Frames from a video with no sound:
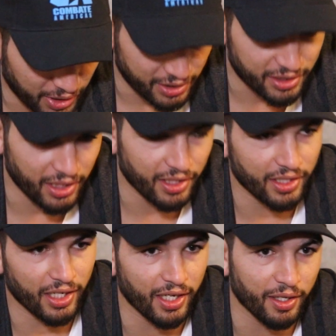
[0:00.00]
That's it.
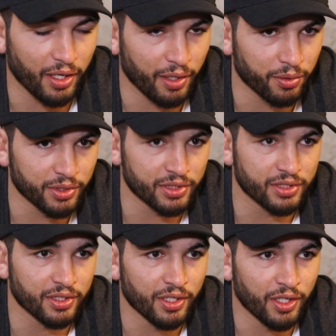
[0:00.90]
Yeah, I
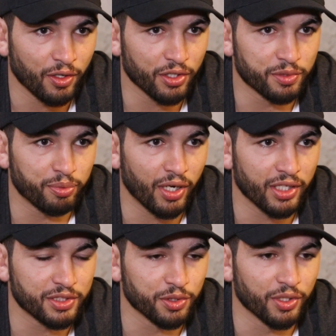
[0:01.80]
was
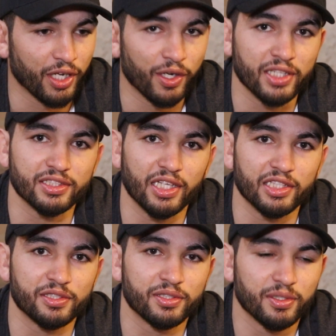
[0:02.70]
brought to the United
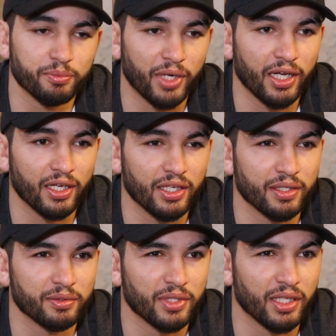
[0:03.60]
States by
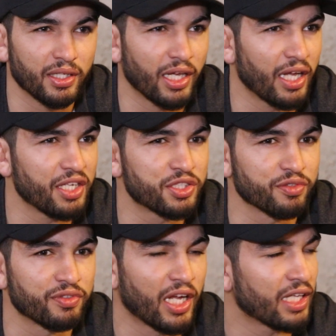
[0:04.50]
the age
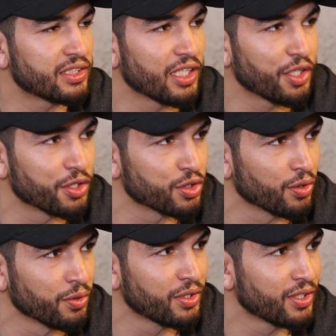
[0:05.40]
of 9-10 years
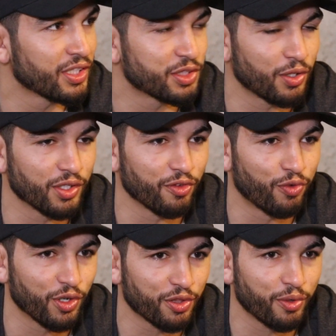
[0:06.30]
old. Started the
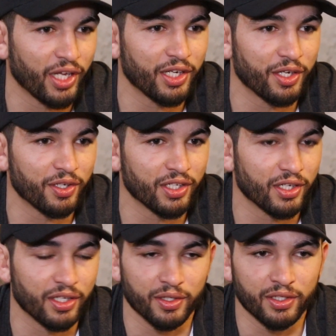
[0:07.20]
4th grade here
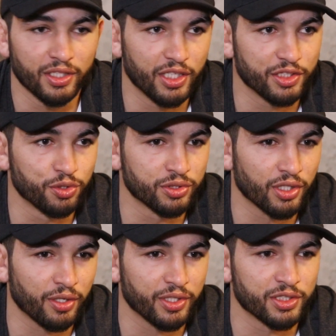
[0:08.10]
in
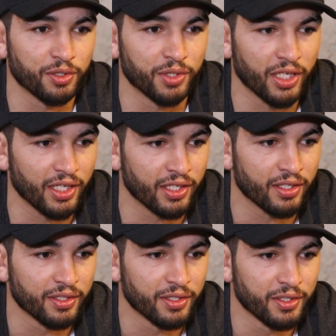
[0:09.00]
Tucson, Arizona, and
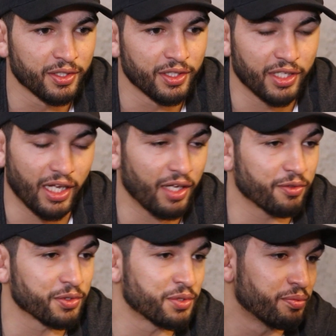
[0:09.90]
yeah,
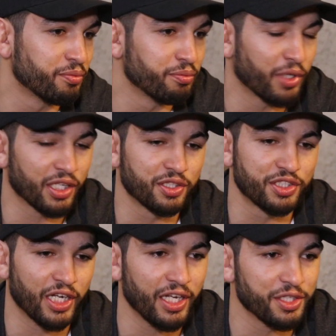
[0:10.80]
it was a big
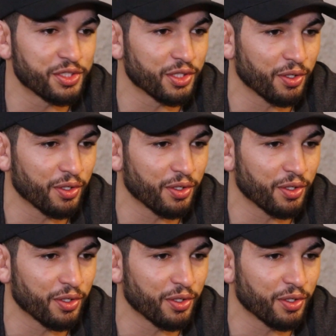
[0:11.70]
change.